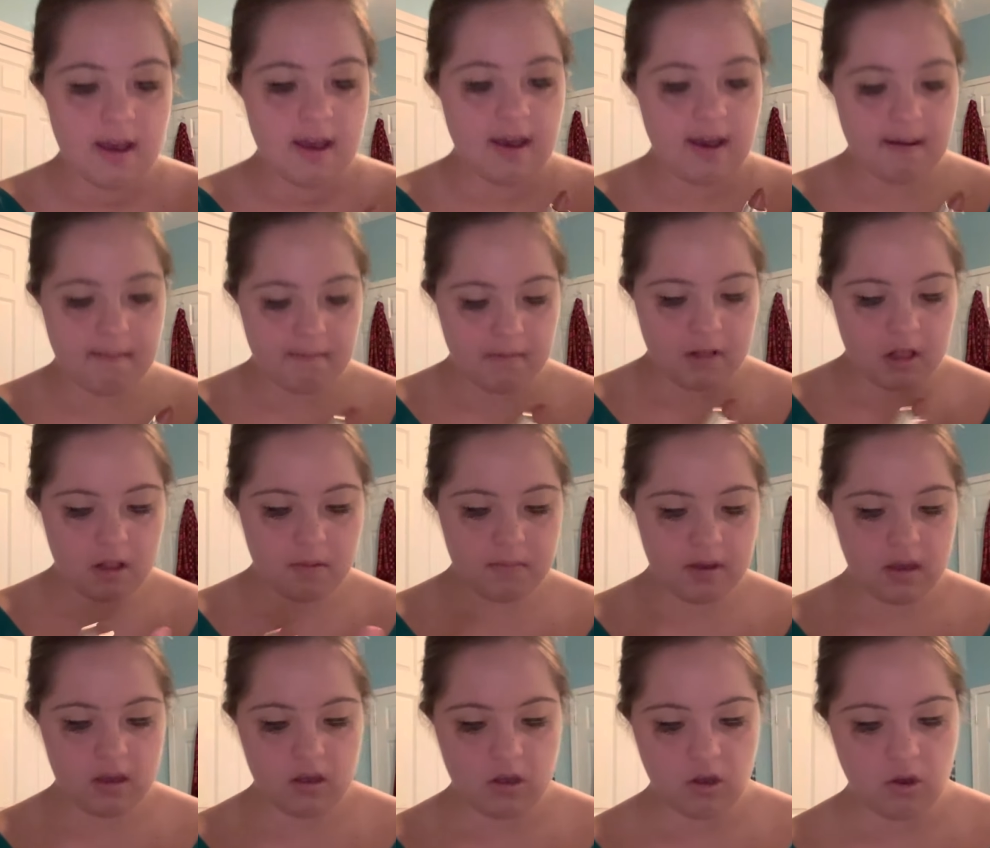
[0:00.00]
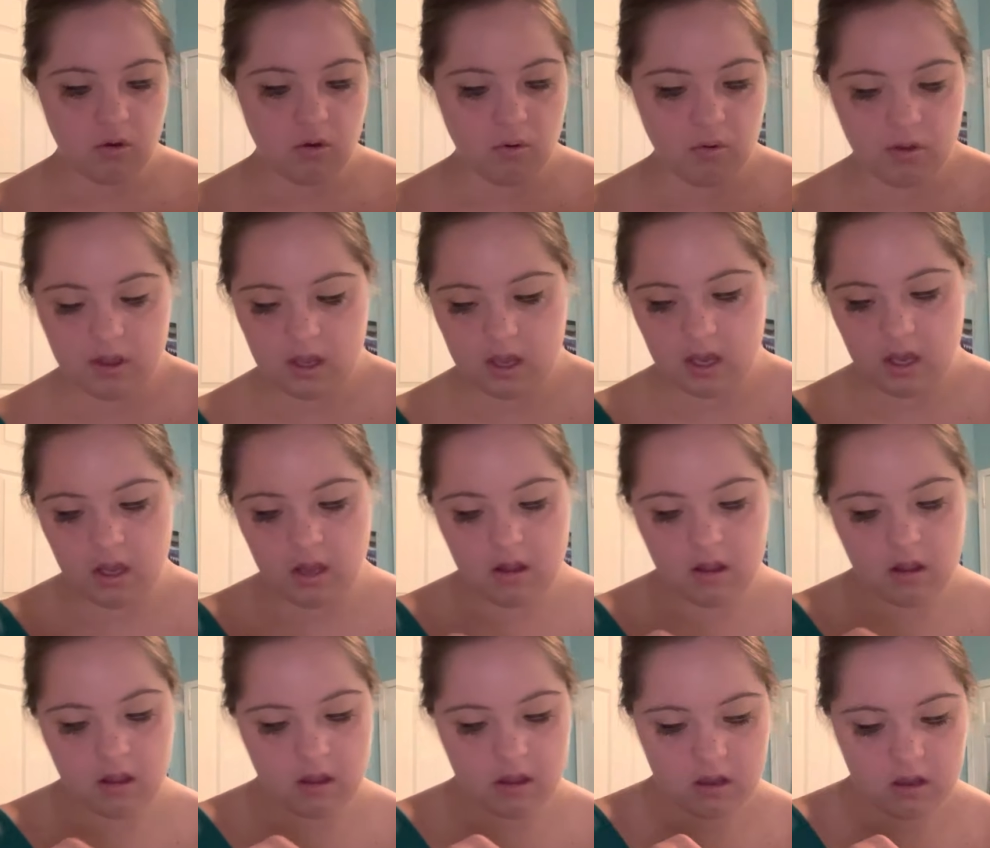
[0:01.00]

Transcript: I'm gonna be using